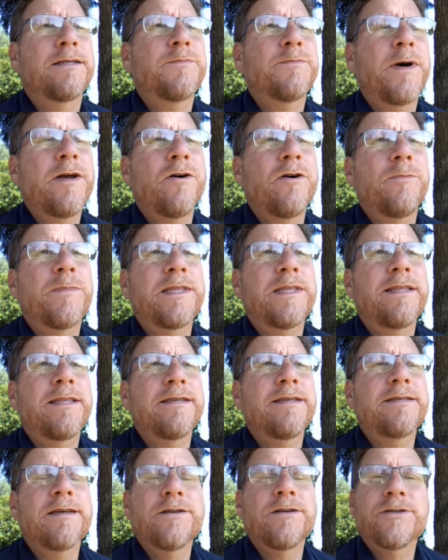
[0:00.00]
It's my hope that
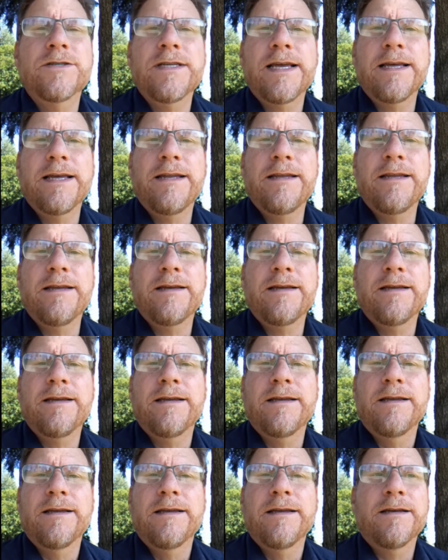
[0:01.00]
this
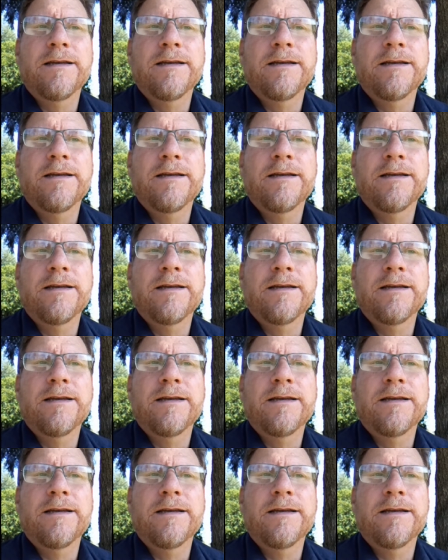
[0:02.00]
understanding